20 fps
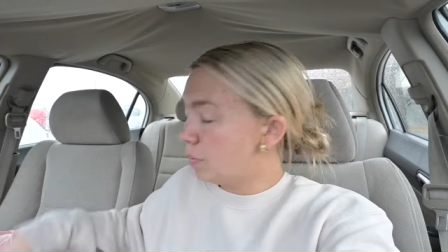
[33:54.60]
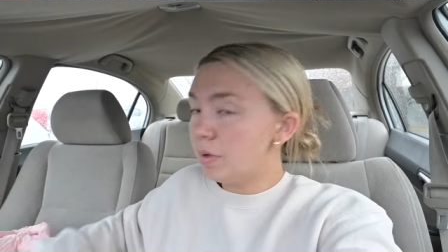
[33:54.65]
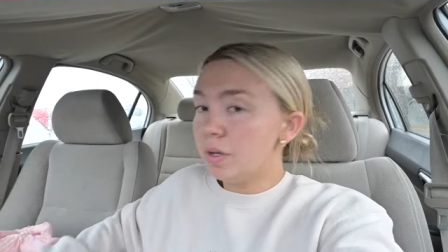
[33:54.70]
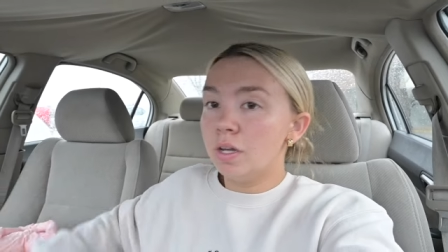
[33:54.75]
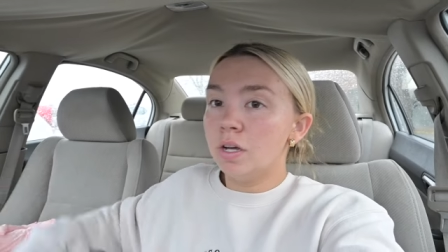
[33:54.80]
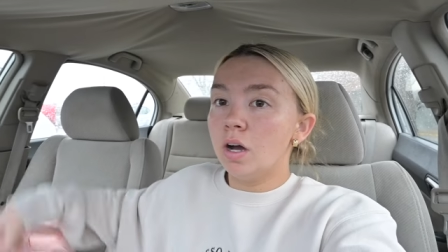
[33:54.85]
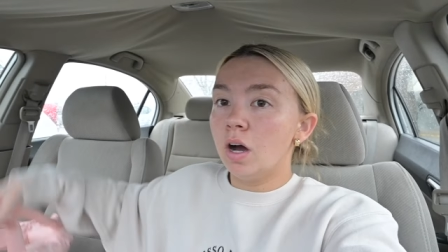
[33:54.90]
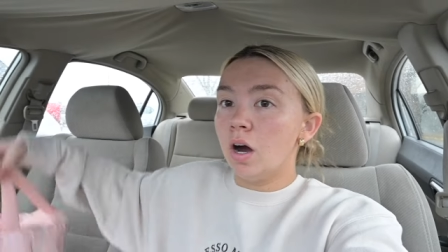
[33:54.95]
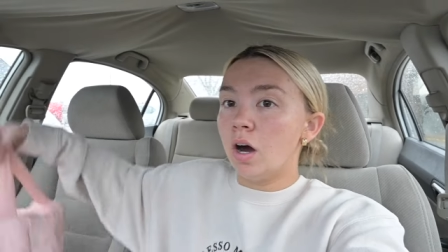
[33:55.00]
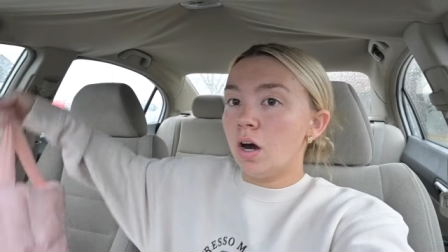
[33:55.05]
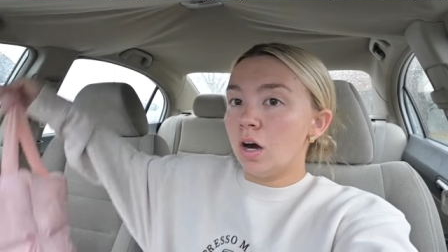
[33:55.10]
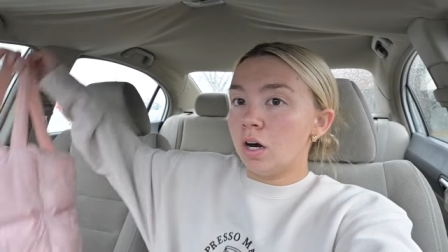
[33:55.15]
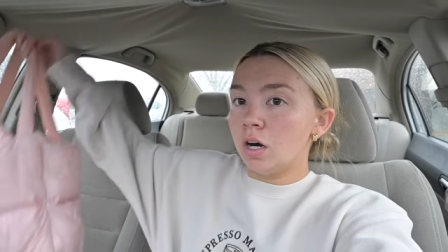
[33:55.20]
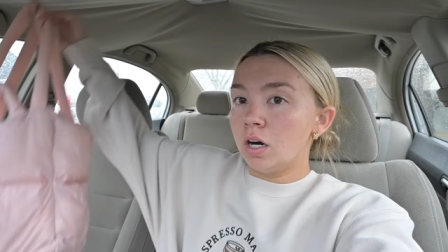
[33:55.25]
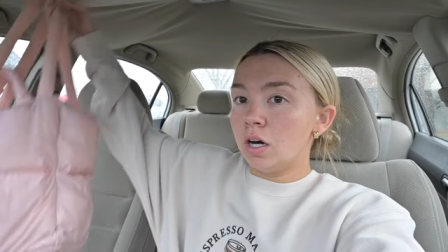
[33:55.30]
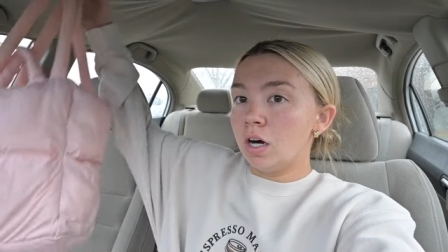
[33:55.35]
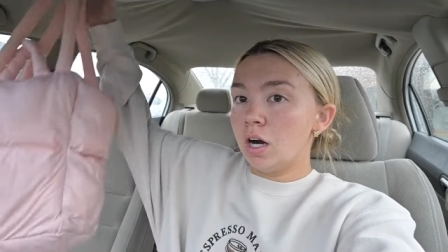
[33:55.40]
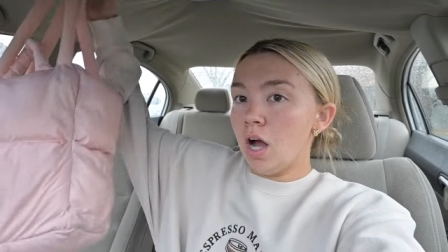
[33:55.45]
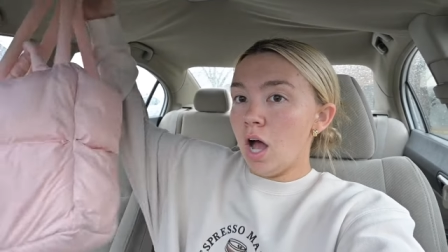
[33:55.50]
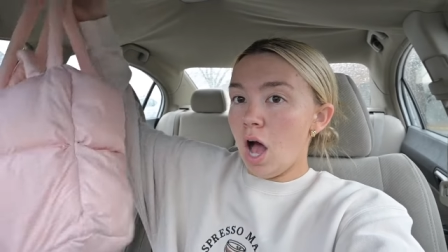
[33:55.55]
we
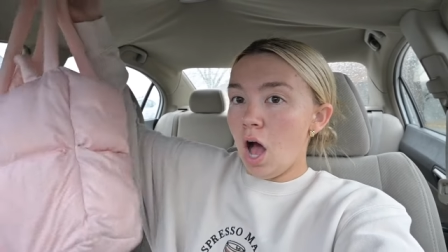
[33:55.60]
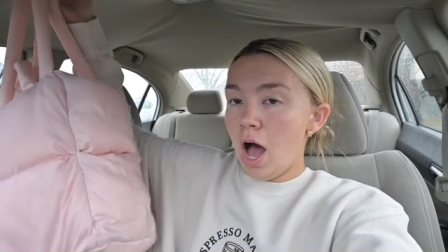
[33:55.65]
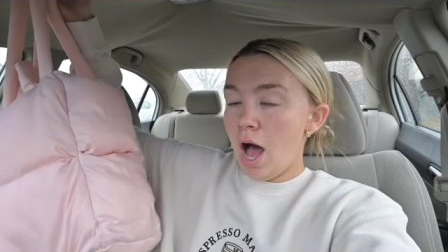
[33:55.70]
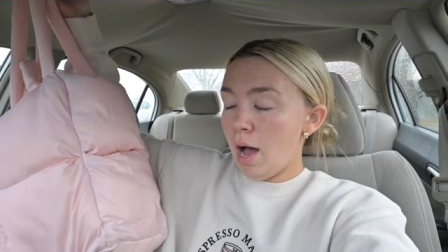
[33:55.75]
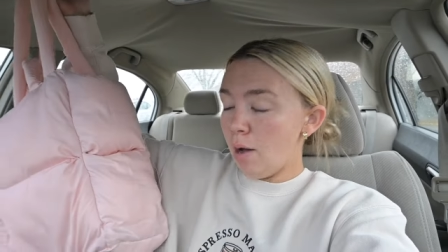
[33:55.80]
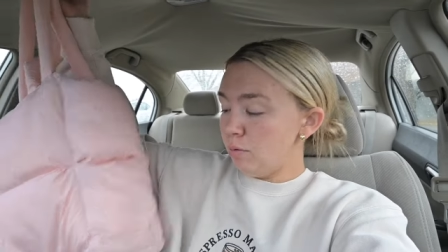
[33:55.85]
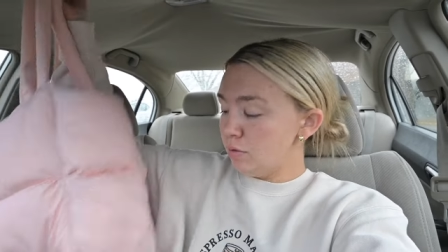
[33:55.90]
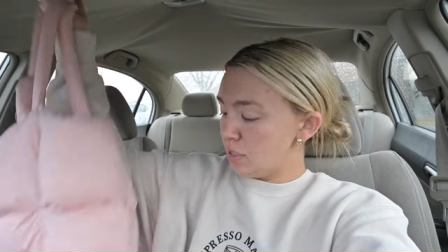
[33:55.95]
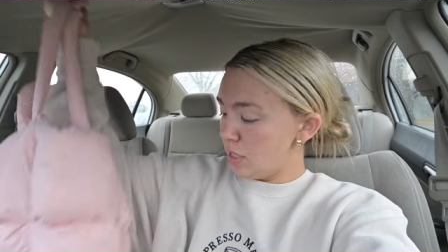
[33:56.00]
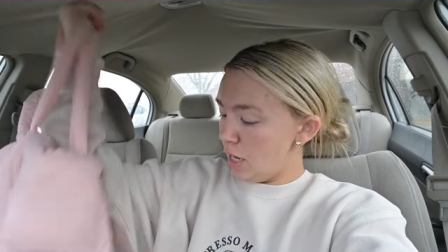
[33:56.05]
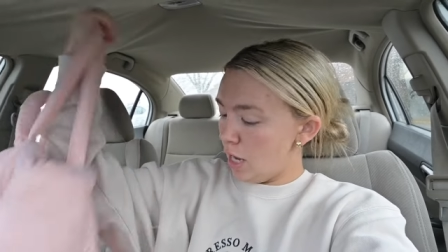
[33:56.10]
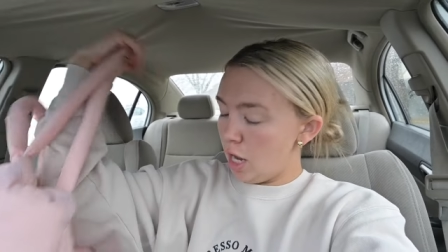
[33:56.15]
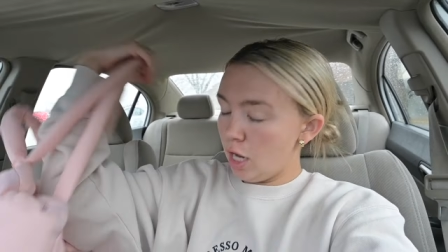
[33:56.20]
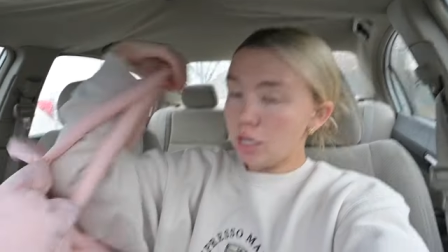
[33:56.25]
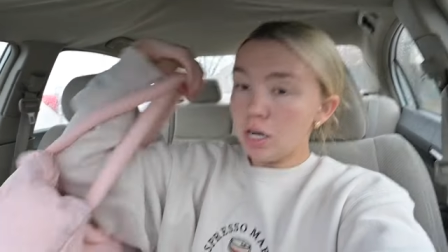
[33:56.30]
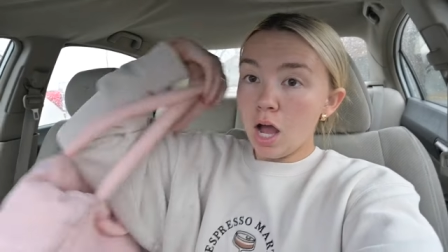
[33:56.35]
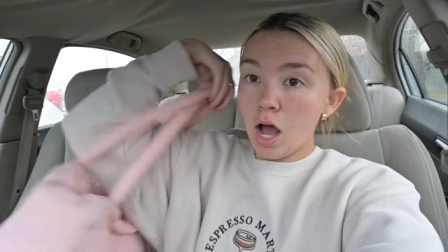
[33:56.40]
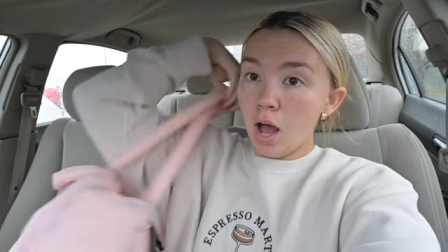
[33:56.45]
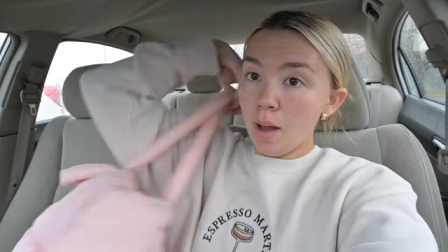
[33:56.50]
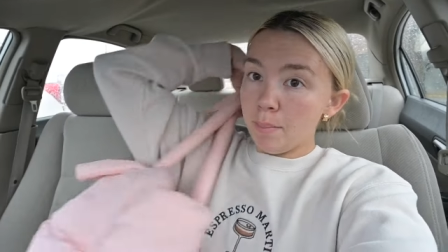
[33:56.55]
are out
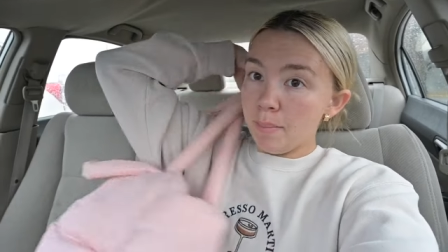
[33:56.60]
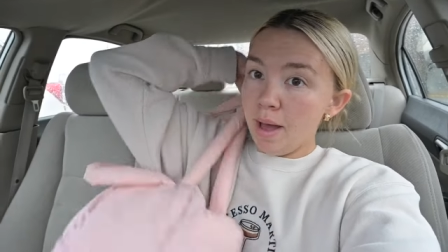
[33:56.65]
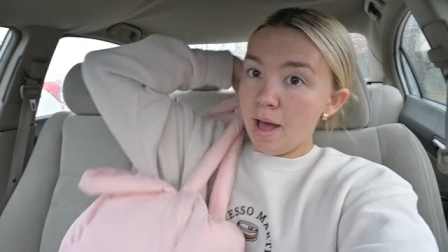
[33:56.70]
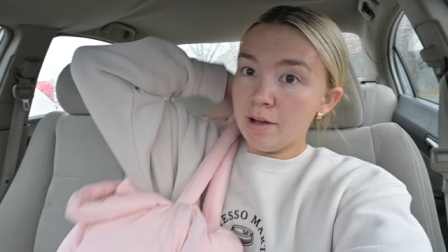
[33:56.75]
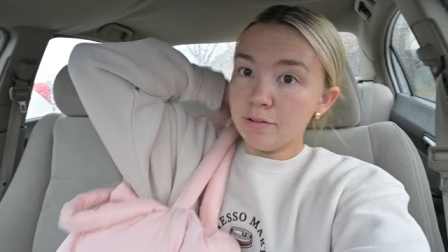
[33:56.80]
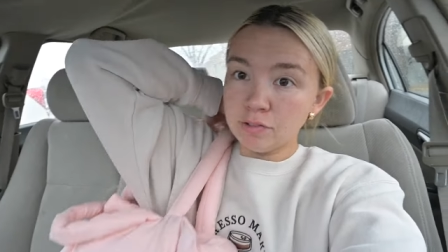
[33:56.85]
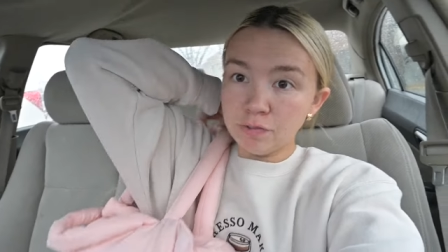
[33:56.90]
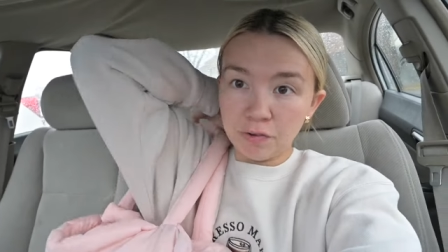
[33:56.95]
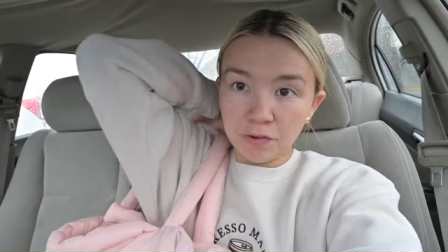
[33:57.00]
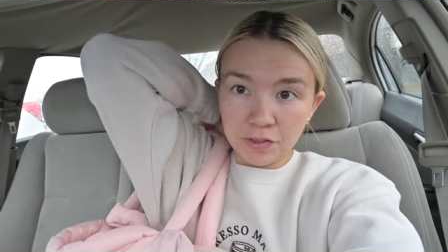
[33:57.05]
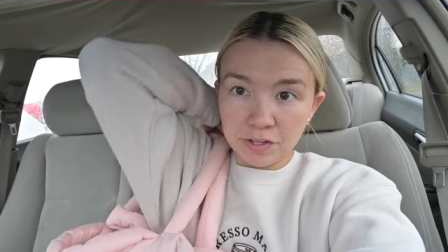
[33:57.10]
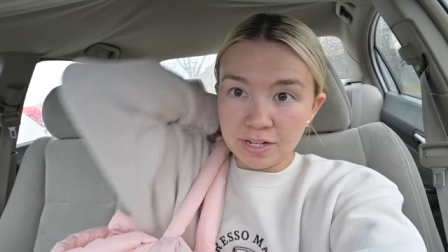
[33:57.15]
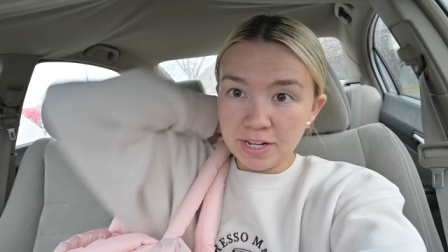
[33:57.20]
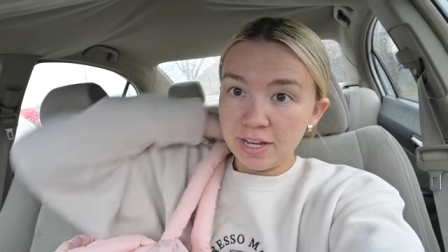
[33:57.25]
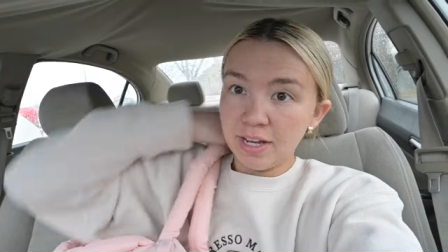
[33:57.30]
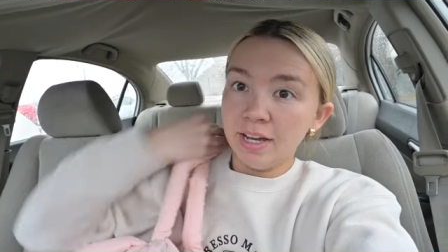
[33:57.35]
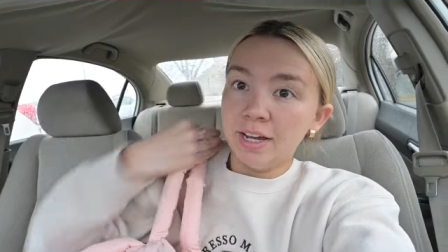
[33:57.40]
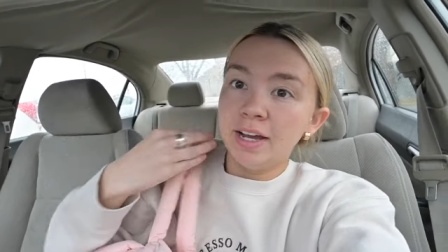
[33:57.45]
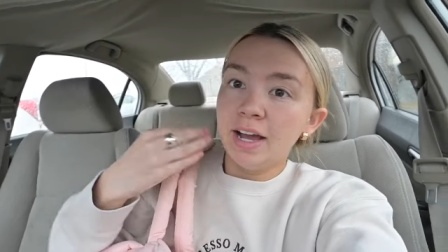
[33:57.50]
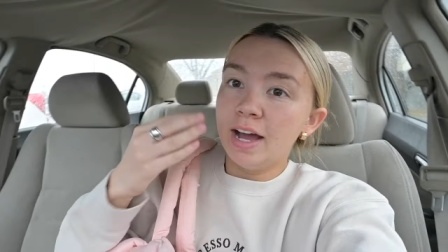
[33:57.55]
and about for the
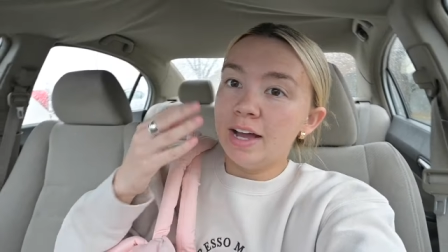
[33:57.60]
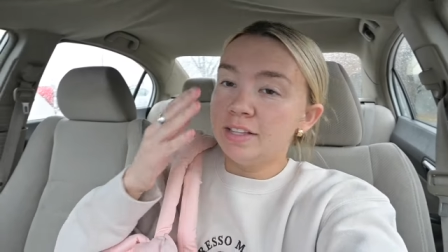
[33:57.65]
day.